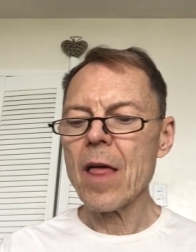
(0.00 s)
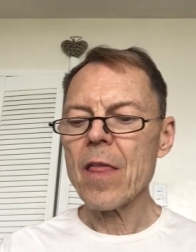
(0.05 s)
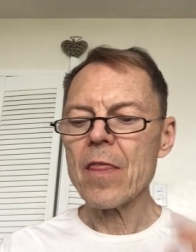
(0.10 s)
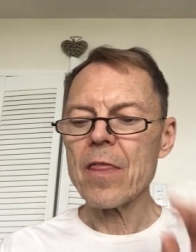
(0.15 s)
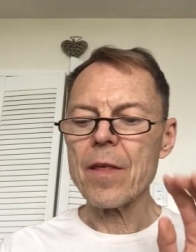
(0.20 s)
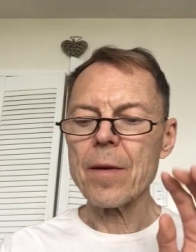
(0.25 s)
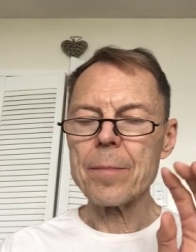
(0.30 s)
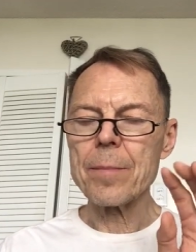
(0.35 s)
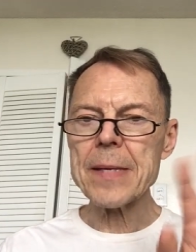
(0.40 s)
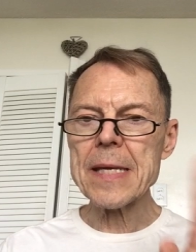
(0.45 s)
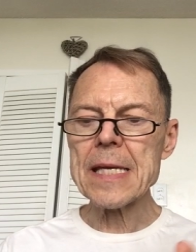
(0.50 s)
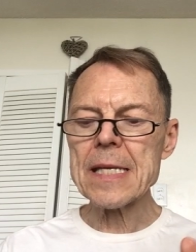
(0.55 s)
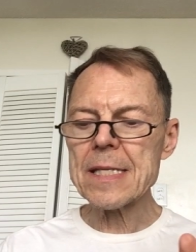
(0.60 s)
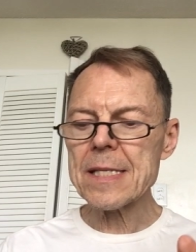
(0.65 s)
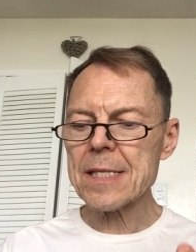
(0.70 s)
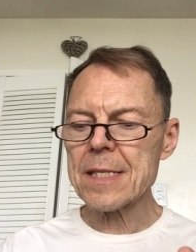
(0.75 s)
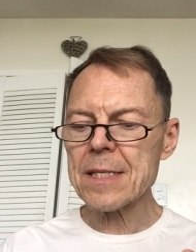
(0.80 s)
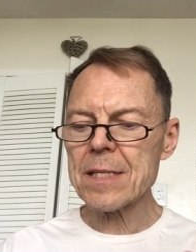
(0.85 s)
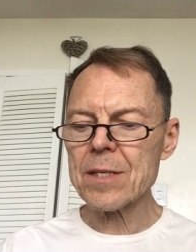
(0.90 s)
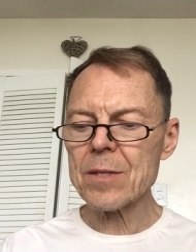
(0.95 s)
The
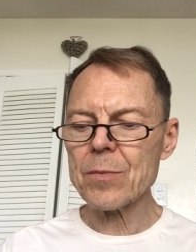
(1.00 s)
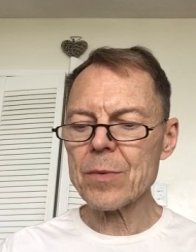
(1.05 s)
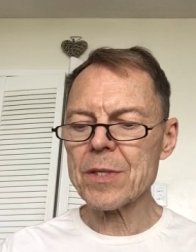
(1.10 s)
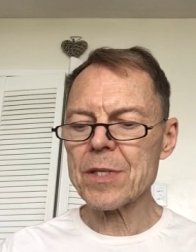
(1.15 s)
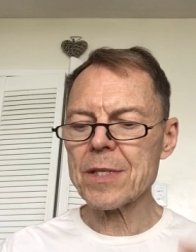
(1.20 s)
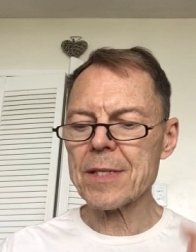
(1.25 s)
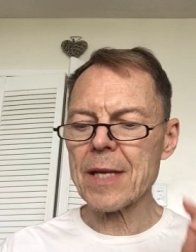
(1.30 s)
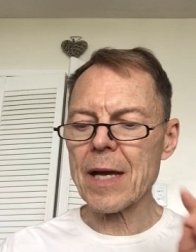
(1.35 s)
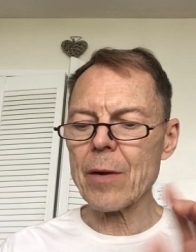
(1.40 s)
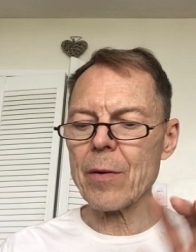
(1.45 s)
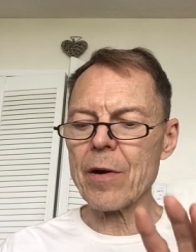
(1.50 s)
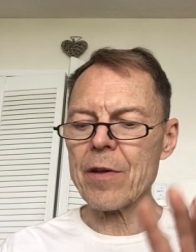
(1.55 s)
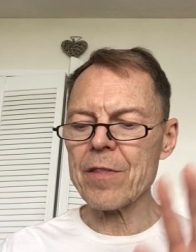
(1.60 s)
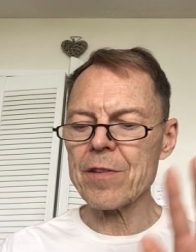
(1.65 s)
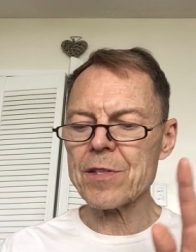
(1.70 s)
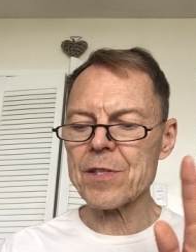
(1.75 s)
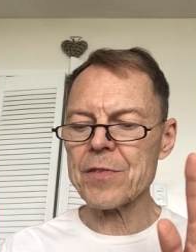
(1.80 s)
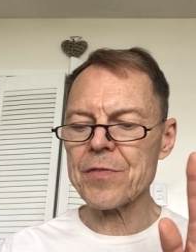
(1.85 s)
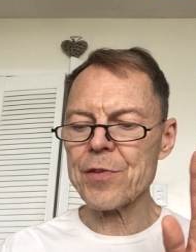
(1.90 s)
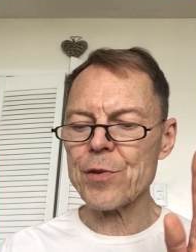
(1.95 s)
beast, which is how
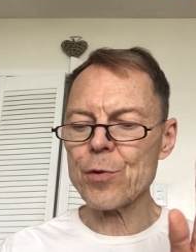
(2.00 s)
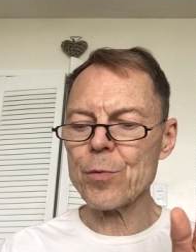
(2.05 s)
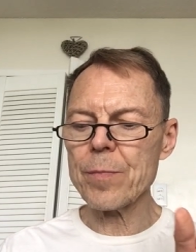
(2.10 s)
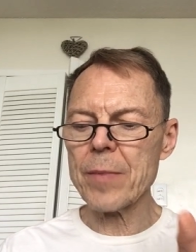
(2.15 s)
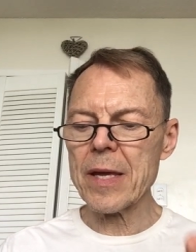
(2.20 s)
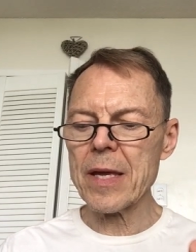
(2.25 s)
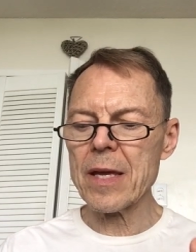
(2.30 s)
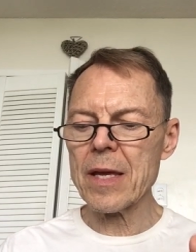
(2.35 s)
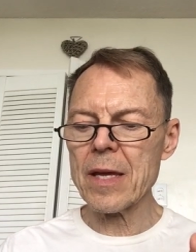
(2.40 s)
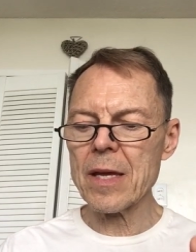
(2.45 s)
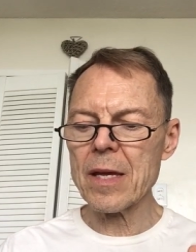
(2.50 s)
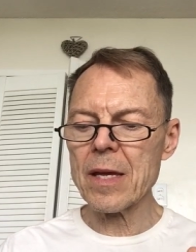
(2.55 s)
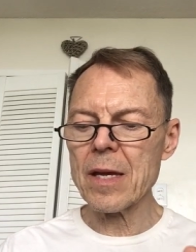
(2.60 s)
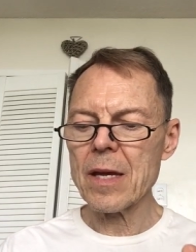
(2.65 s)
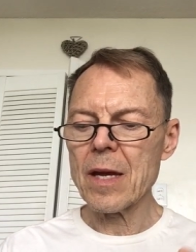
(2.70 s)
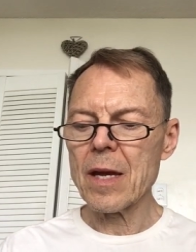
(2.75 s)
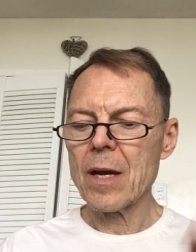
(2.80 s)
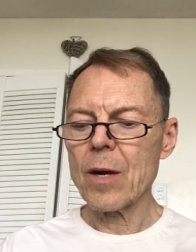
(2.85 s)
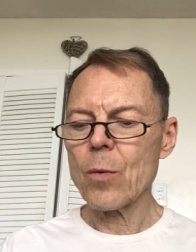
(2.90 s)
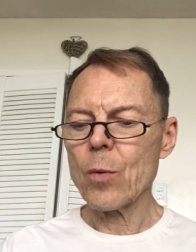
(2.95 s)
others view me,
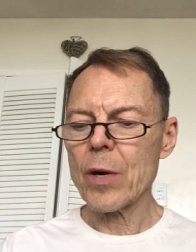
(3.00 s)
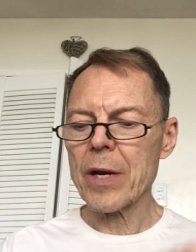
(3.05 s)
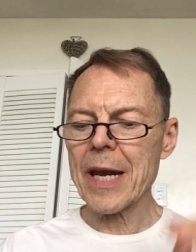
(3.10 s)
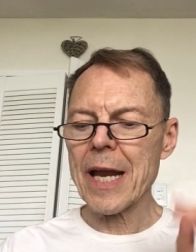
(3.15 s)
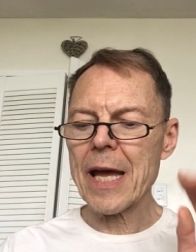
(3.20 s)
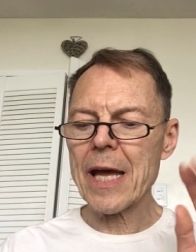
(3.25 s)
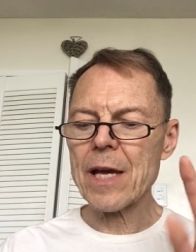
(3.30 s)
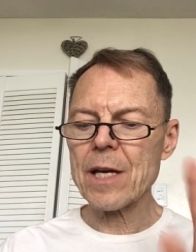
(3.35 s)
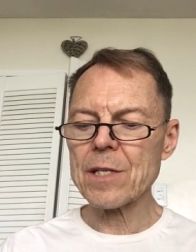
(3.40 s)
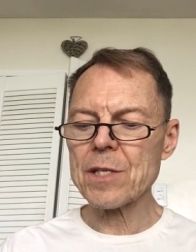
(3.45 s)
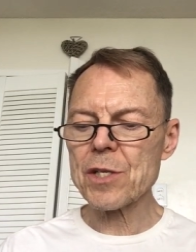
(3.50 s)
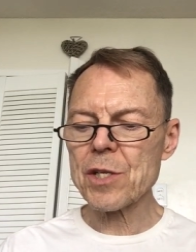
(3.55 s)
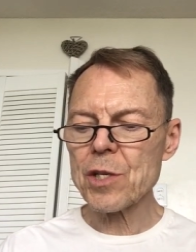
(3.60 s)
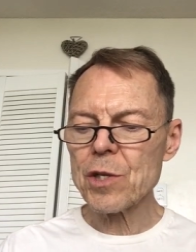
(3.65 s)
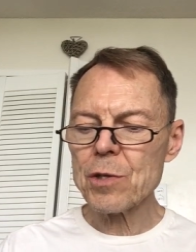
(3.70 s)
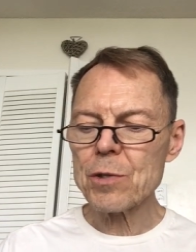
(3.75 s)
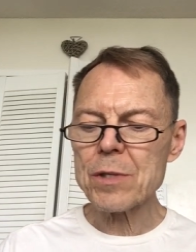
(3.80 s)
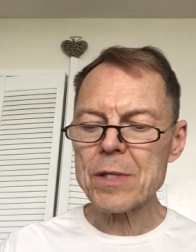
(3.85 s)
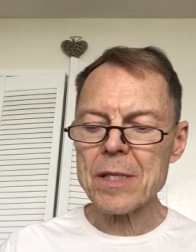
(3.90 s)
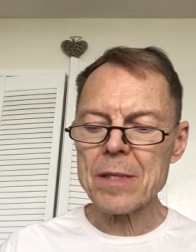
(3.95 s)
what I
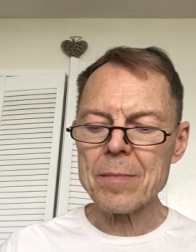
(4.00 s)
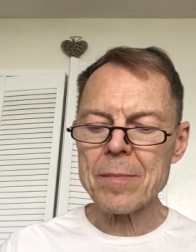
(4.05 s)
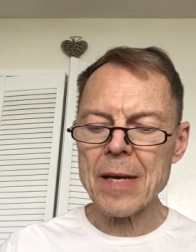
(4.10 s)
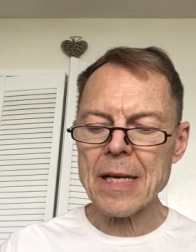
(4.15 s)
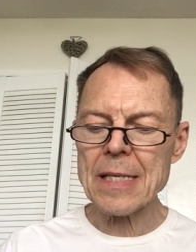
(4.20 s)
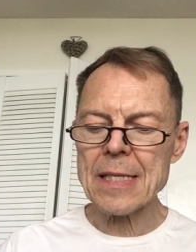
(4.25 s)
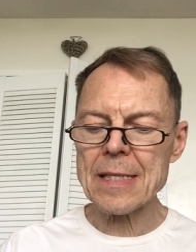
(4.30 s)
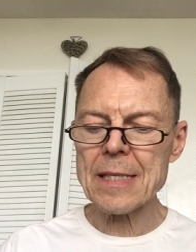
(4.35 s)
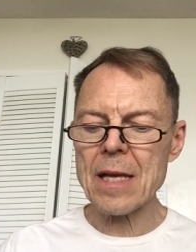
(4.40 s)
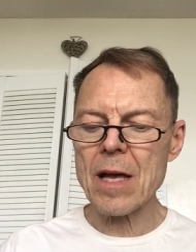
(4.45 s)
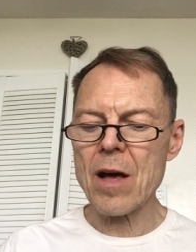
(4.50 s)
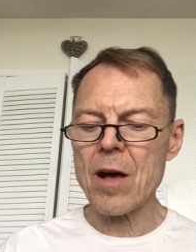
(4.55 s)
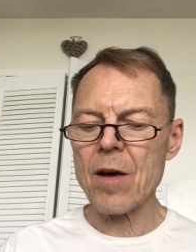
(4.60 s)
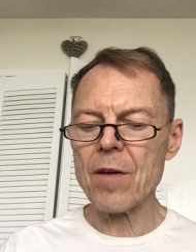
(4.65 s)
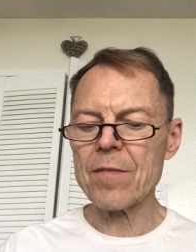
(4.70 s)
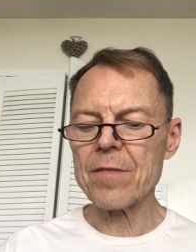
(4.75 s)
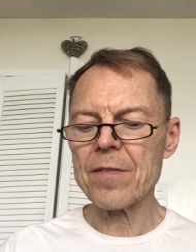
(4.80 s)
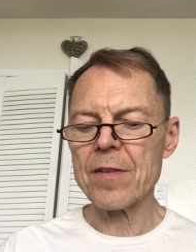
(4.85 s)
excuse in myself.